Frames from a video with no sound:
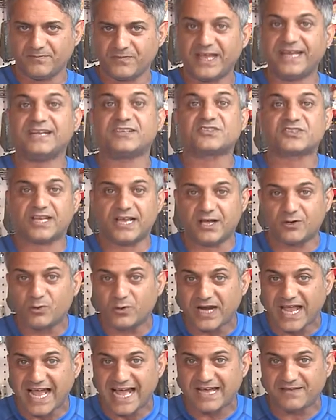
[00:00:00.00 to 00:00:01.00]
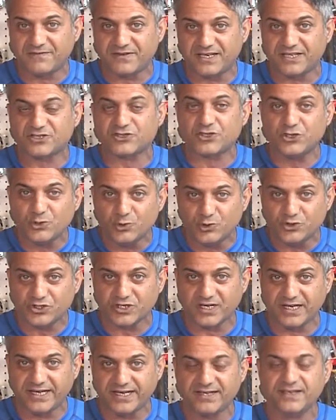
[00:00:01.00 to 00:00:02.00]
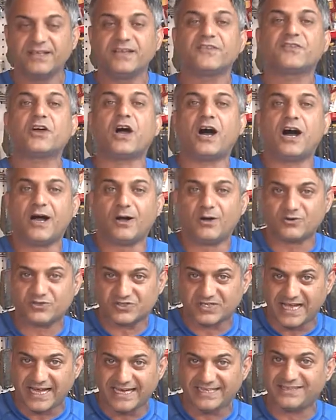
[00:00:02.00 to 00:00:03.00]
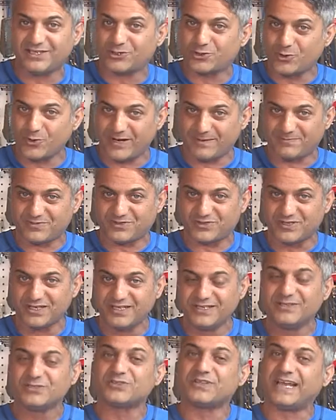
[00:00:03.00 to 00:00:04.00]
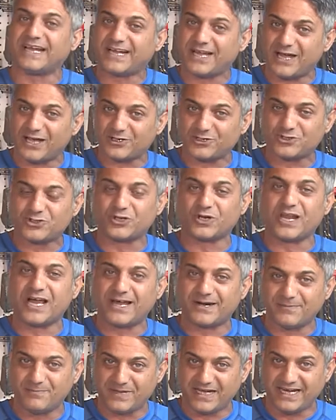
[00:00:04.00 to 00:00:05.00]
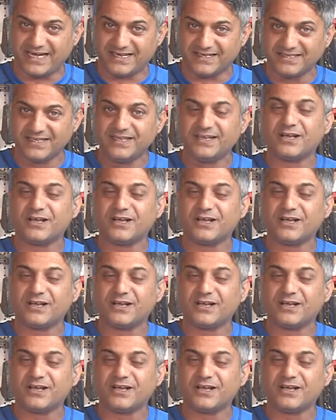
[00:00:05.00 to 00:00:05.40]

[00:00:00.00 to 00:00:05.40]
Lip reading: And as luck would have it, it's usually the hot side that trips. So that costs you a lot of money.